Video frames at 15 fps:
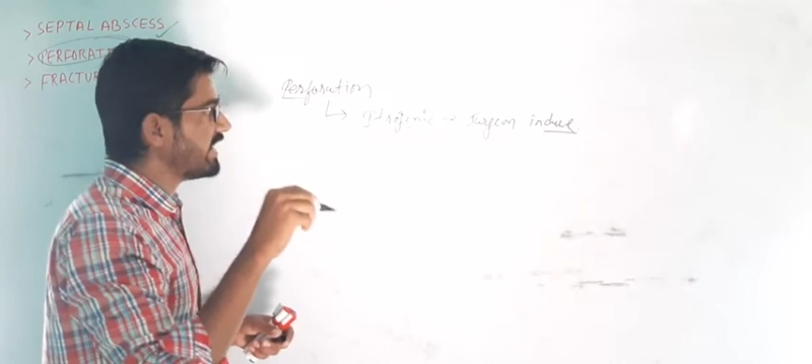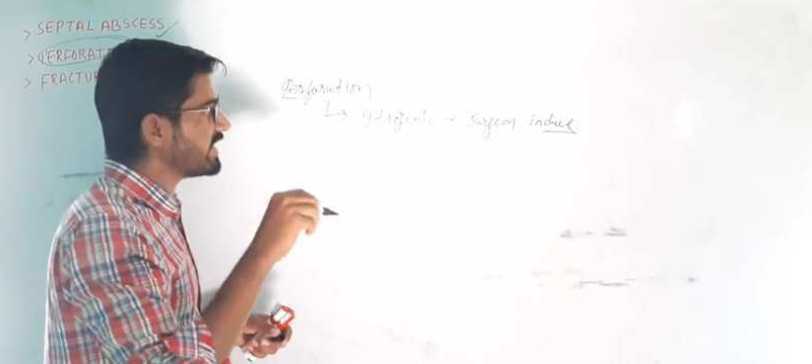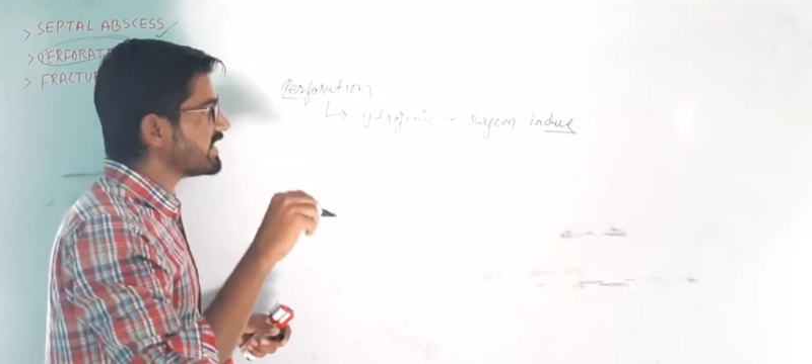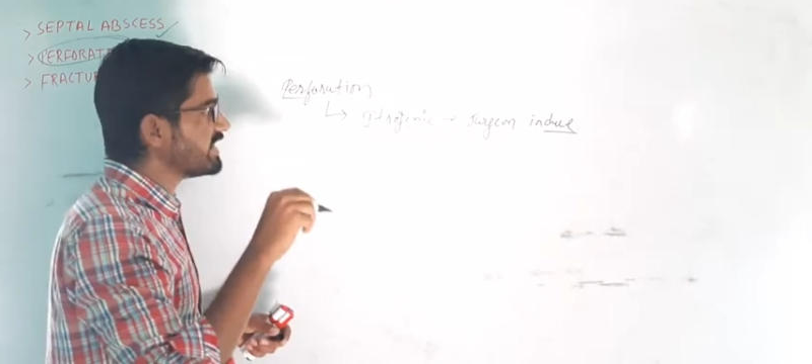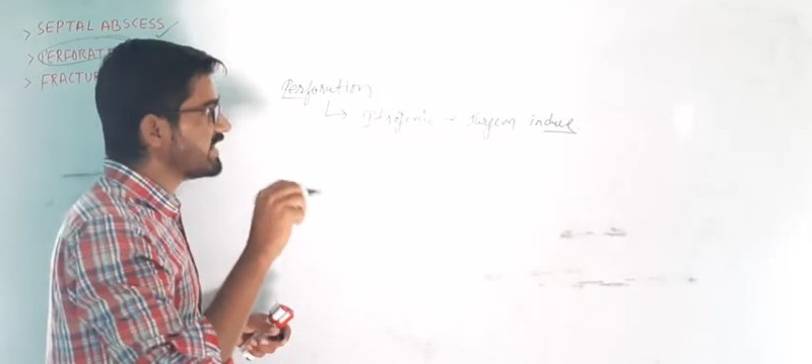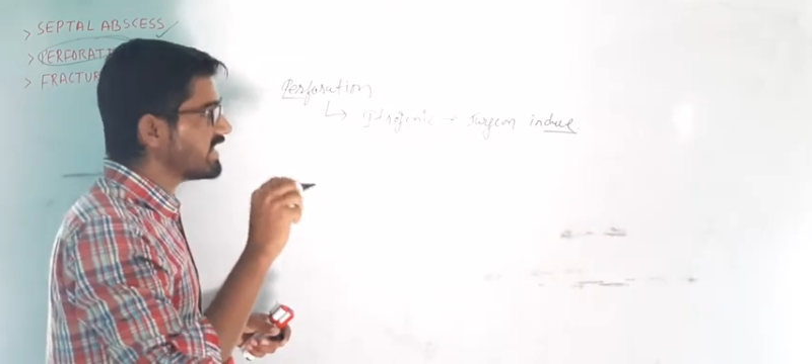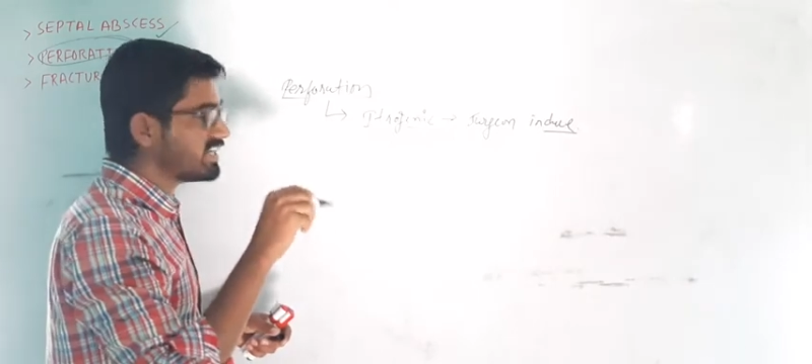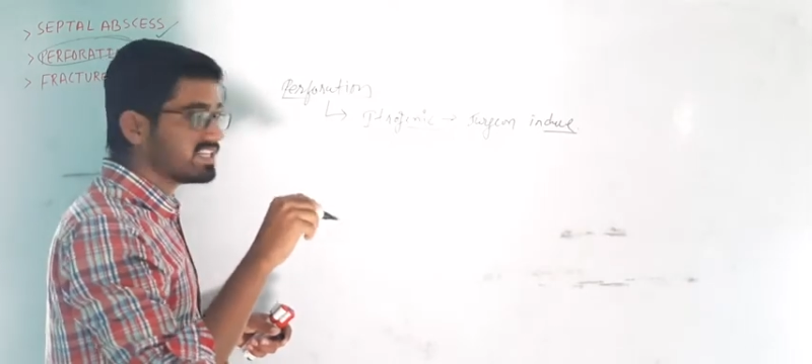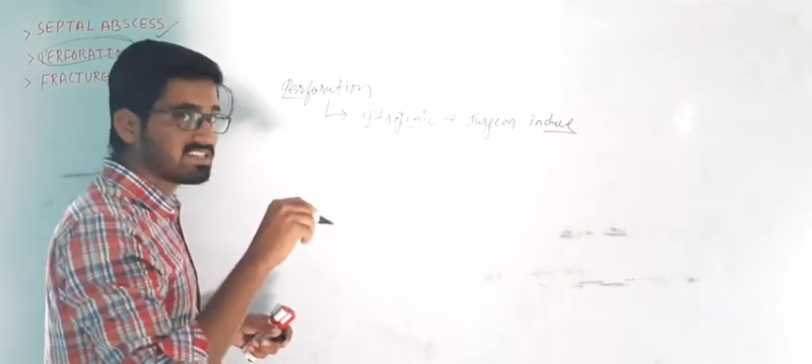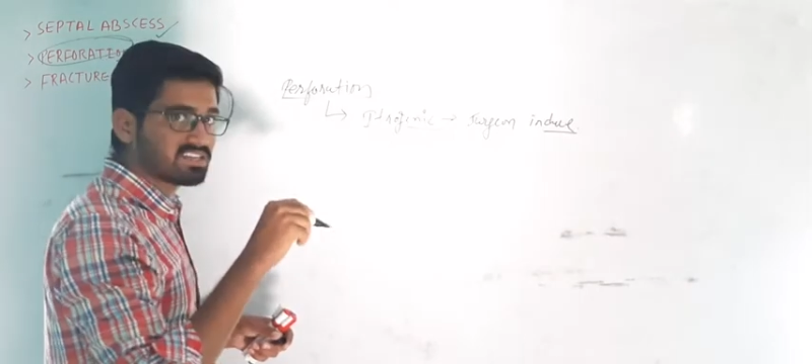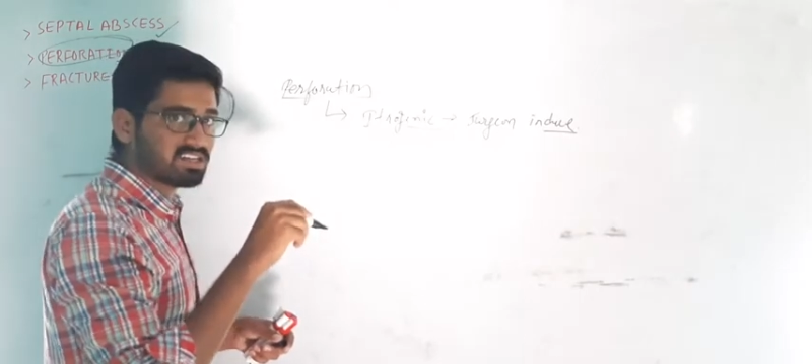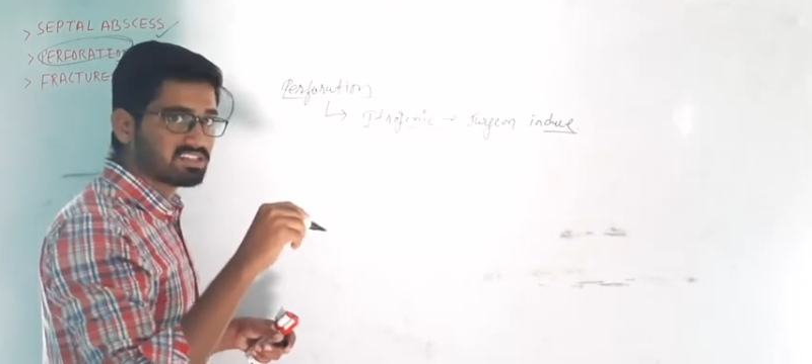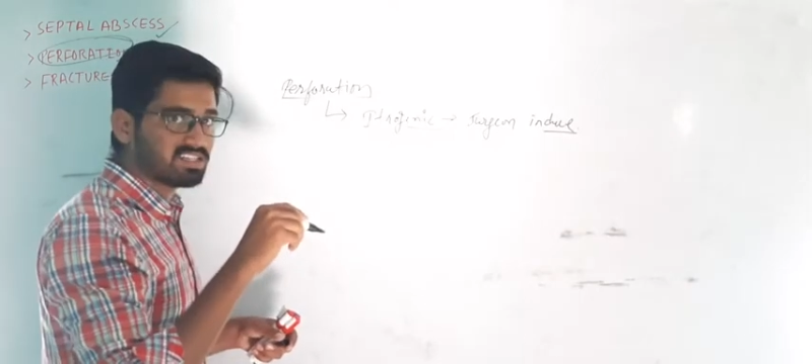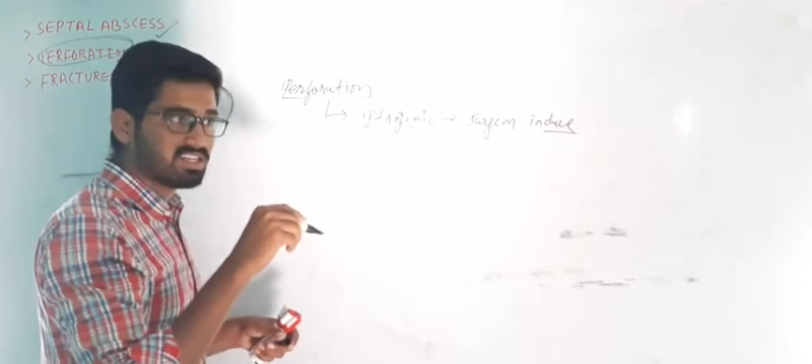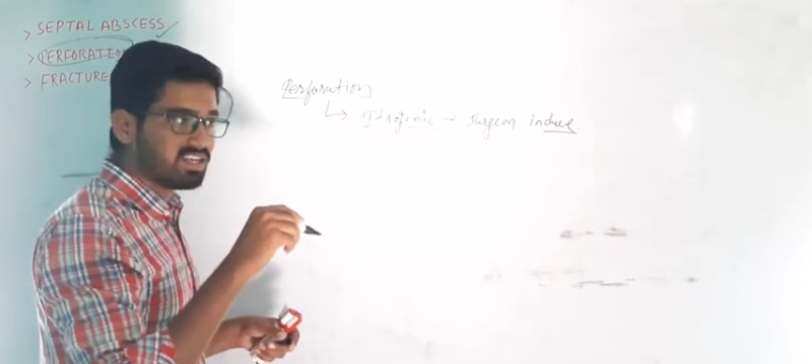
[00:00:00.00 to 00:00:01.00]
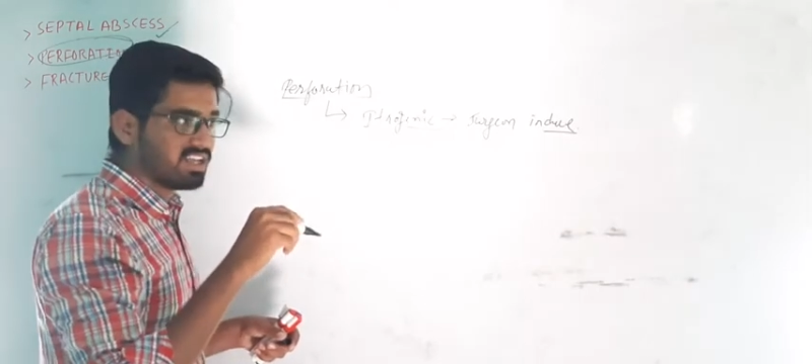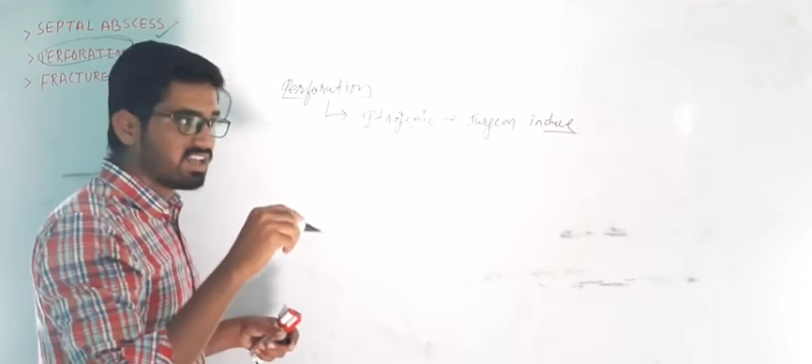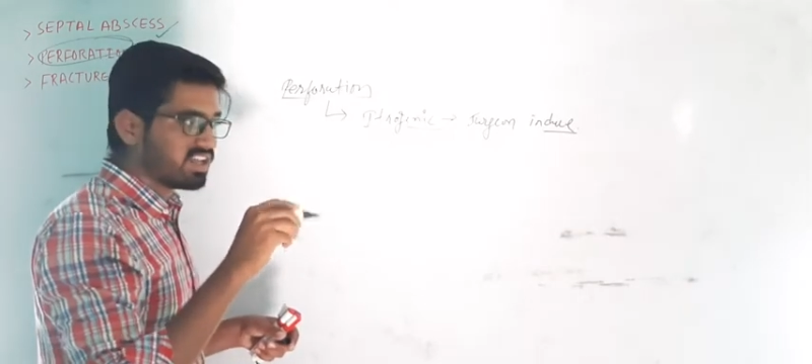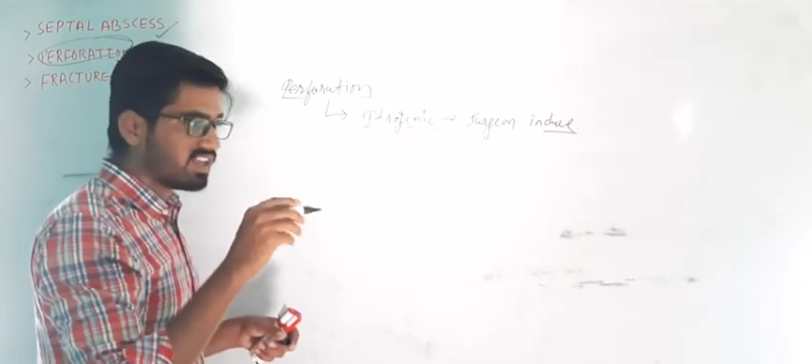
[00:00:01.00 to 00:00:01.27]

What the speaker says: ENT surgeon,